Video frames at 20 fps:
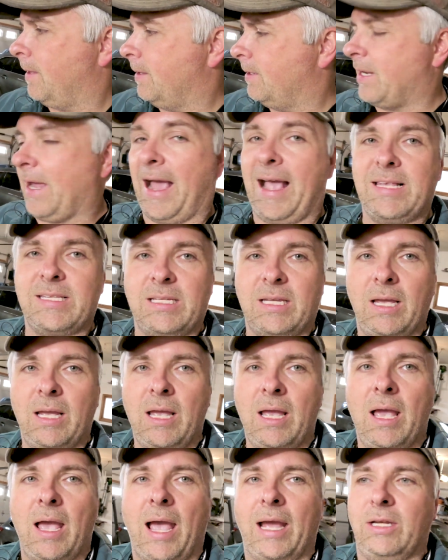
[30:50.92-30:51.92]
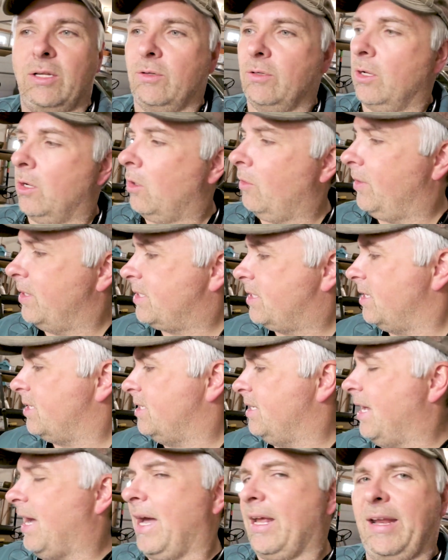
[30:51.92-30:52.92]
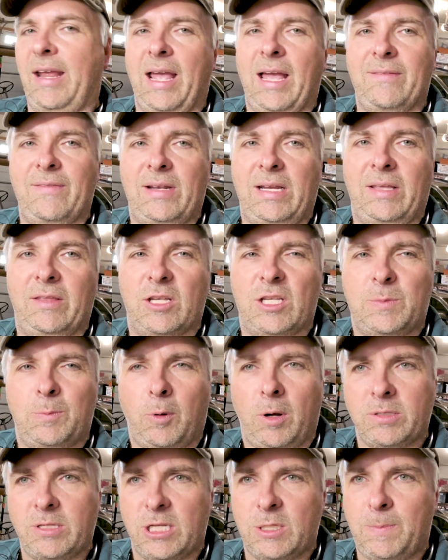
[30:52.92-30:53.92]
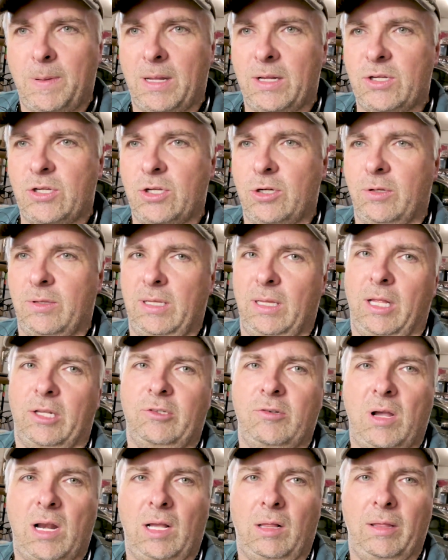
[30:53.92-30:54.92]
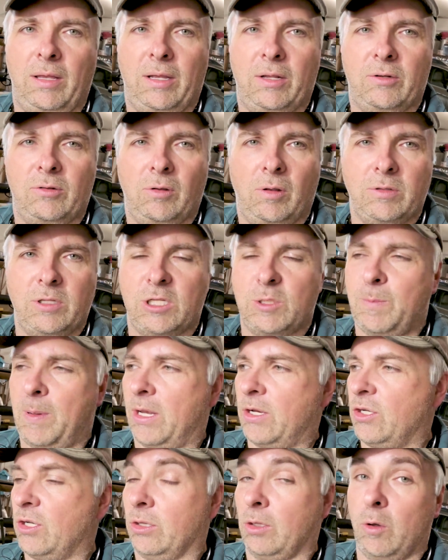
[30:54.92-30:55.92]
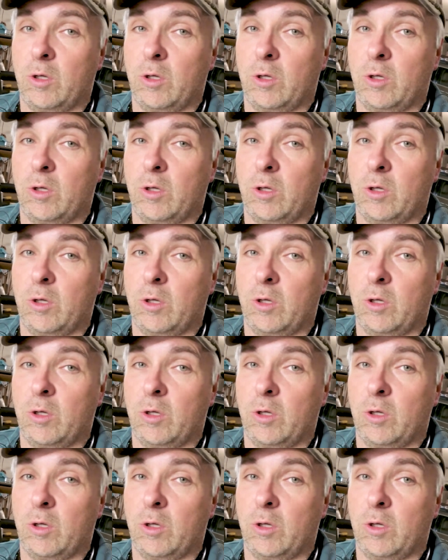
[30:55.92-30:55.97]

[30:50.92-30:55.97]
task. I do know this does not have any of the sport suspension or the electronically controlled suspension.